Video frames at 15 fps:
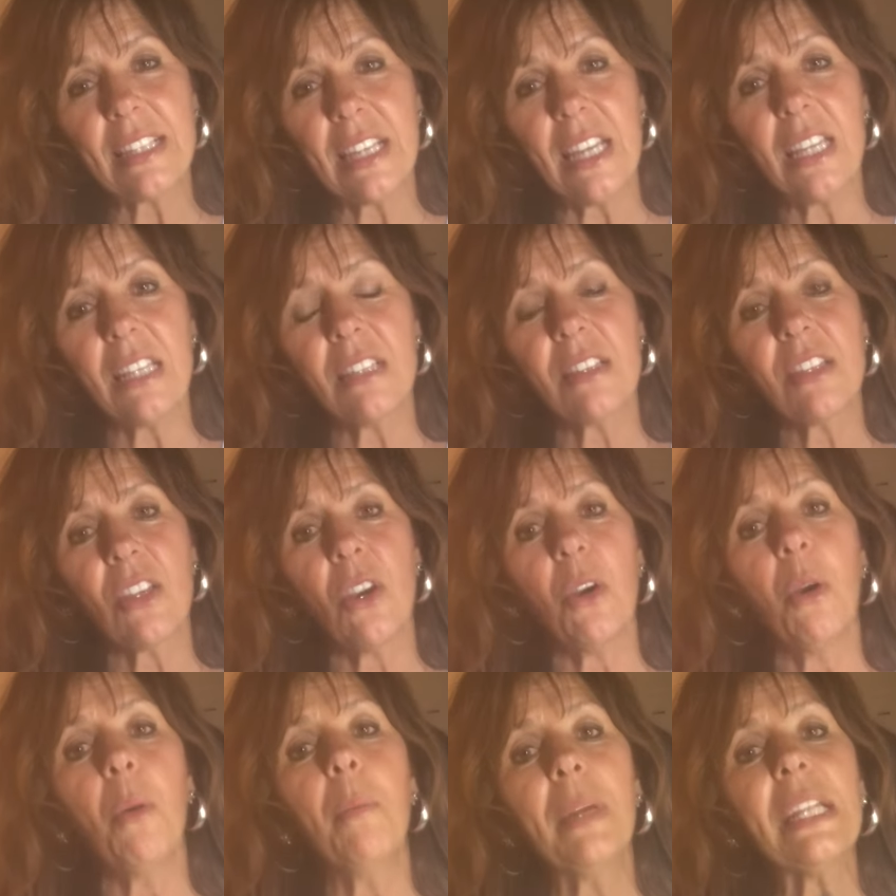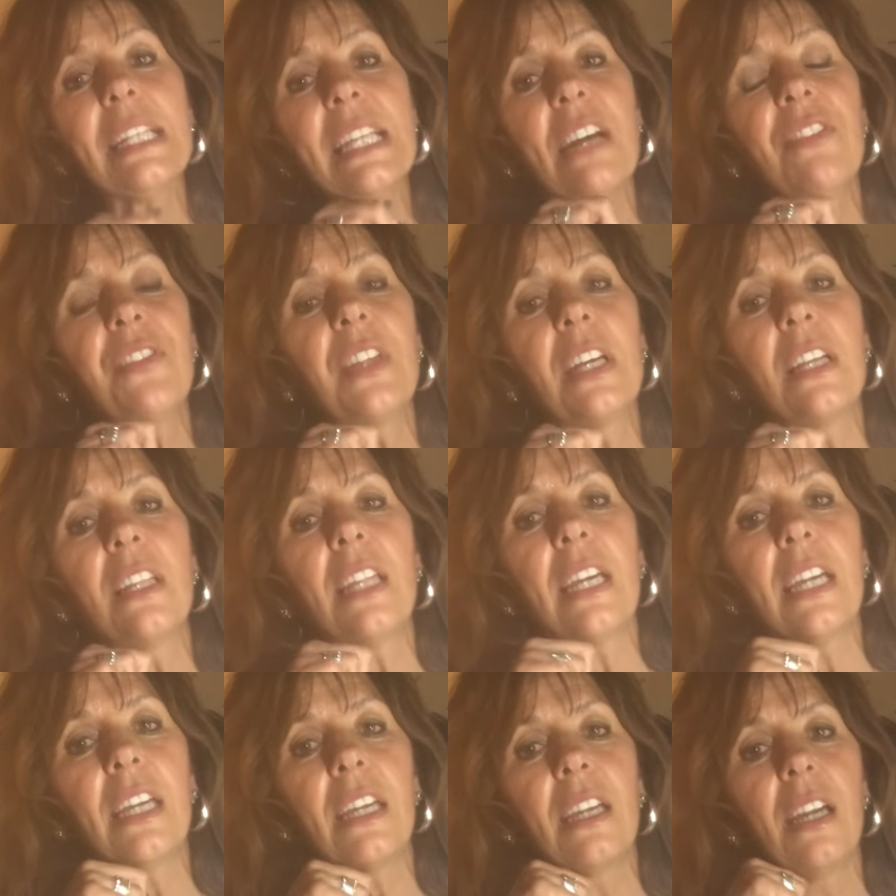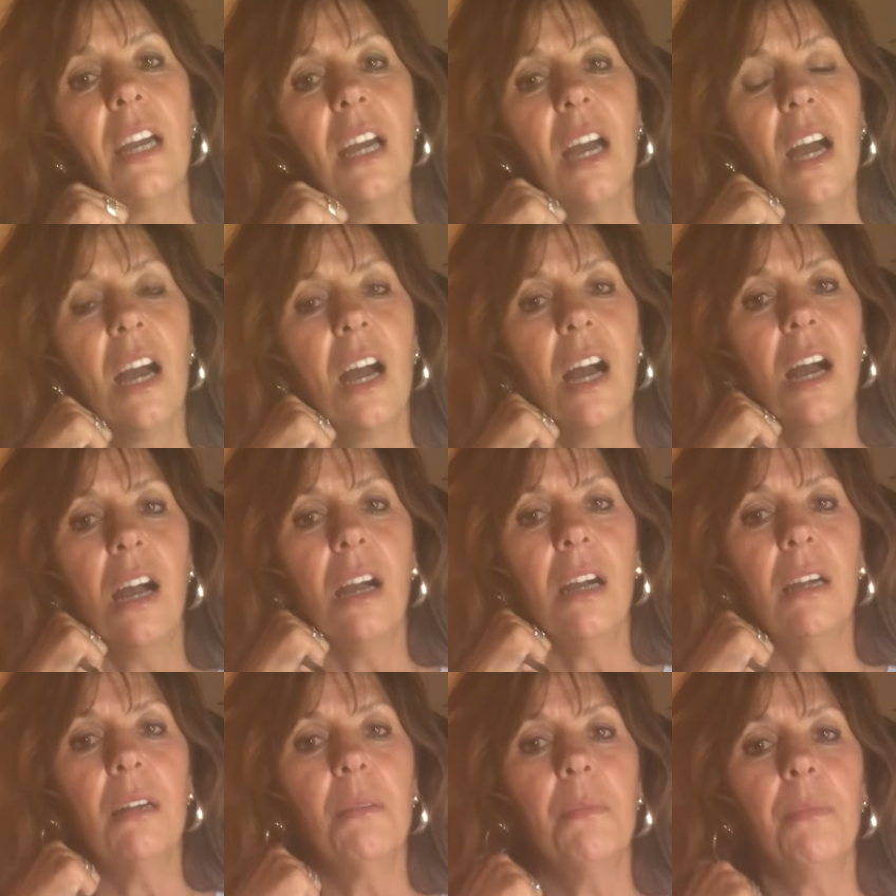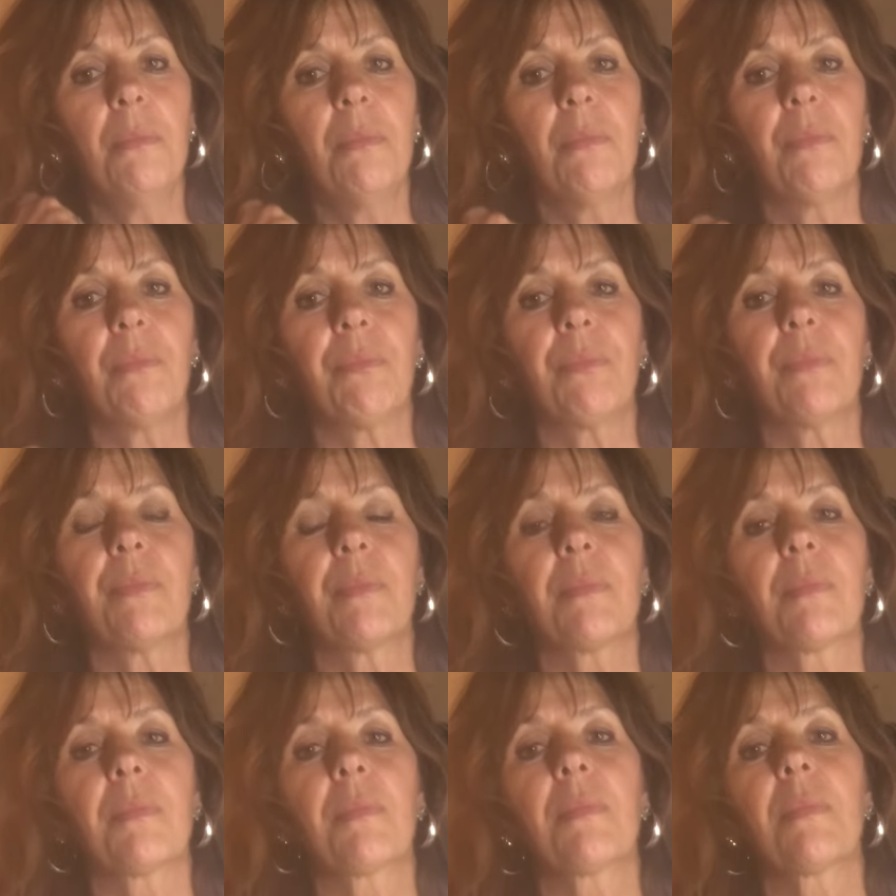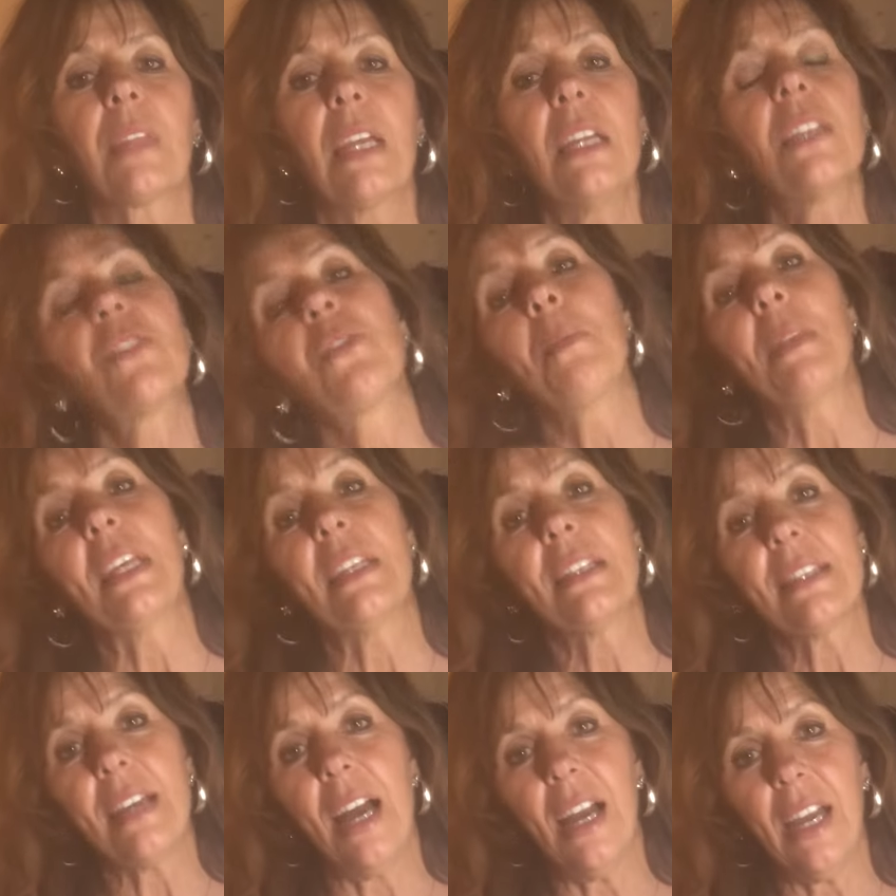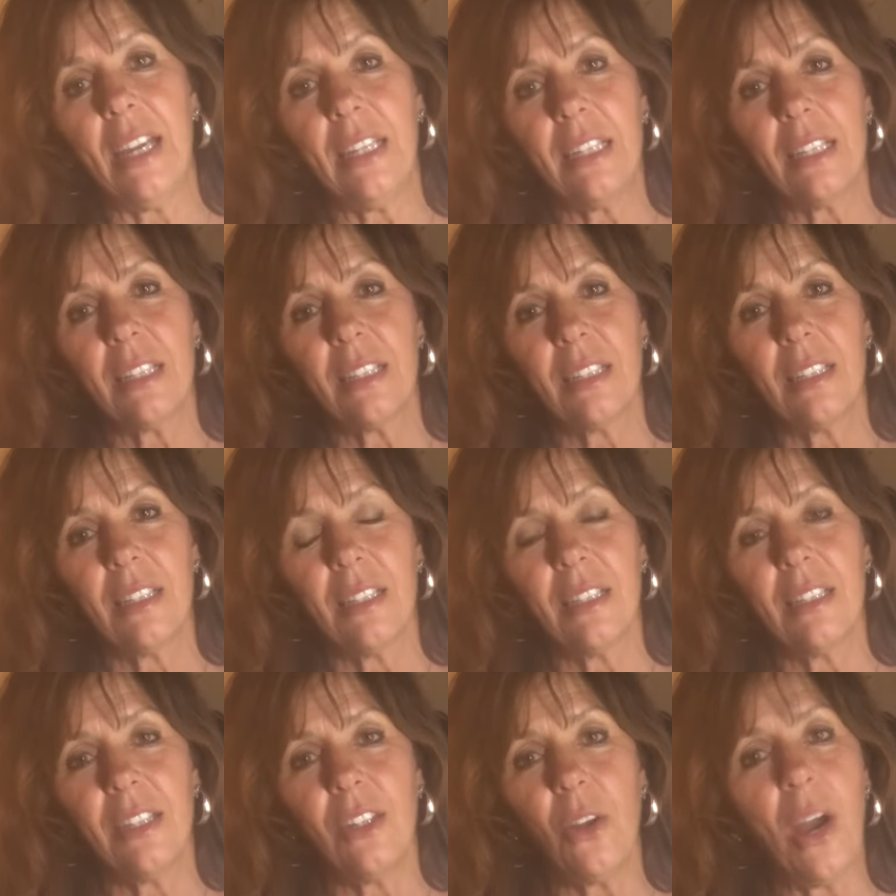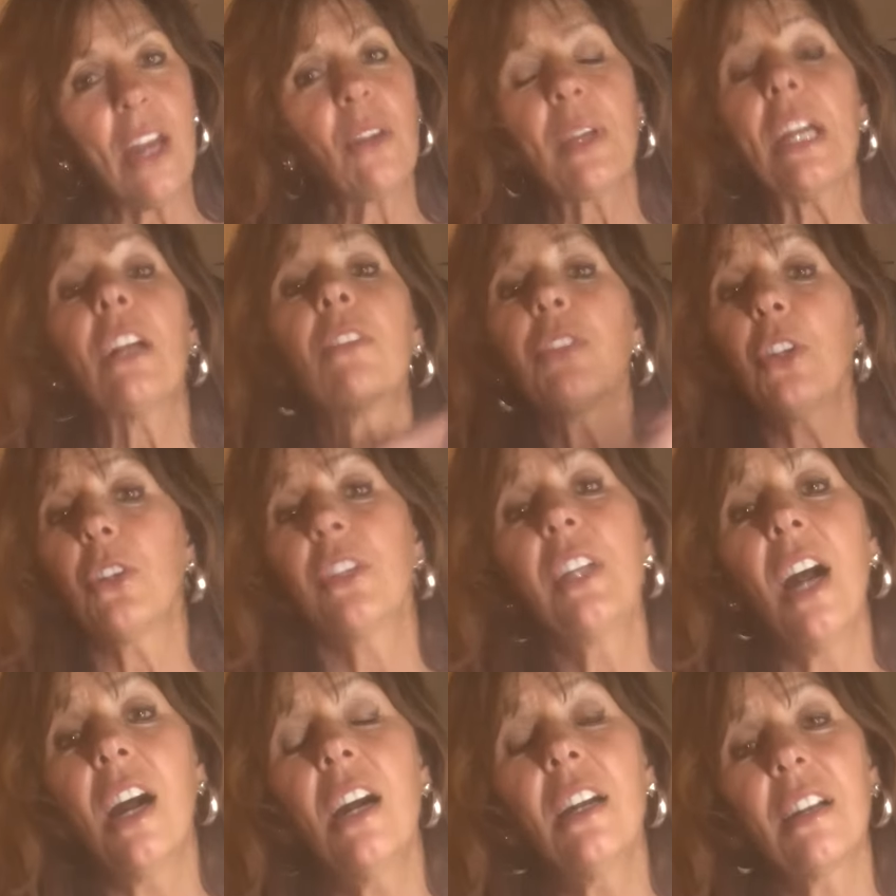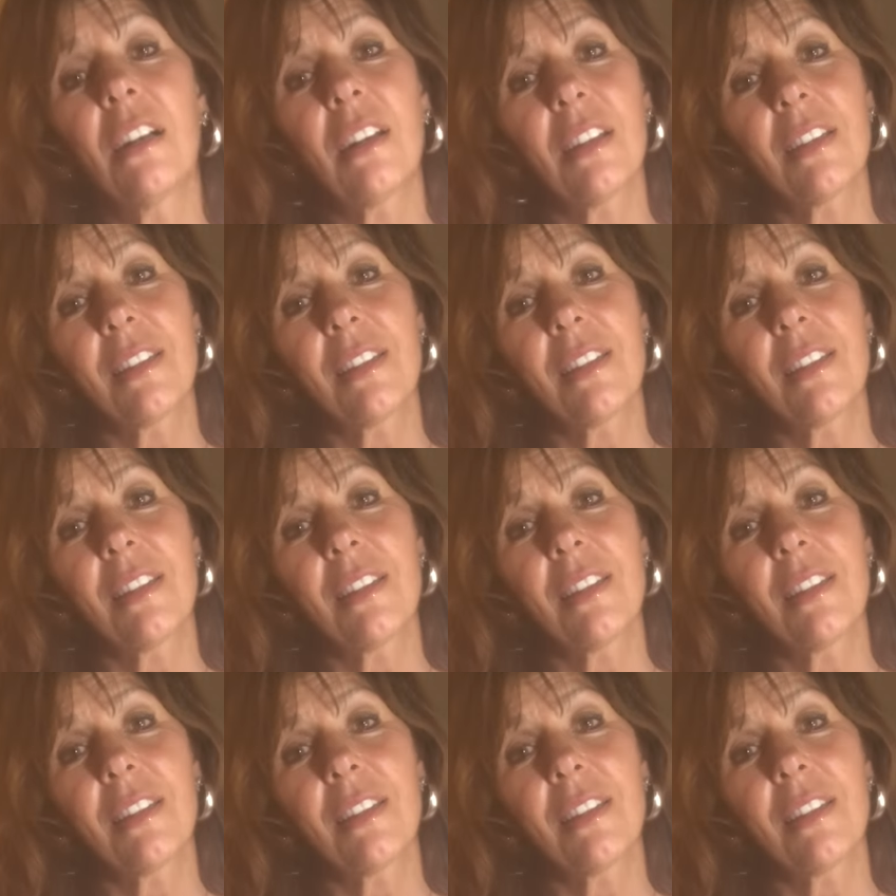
days. So, but it definitely um, is from the inside. You know, I don't care if you're young.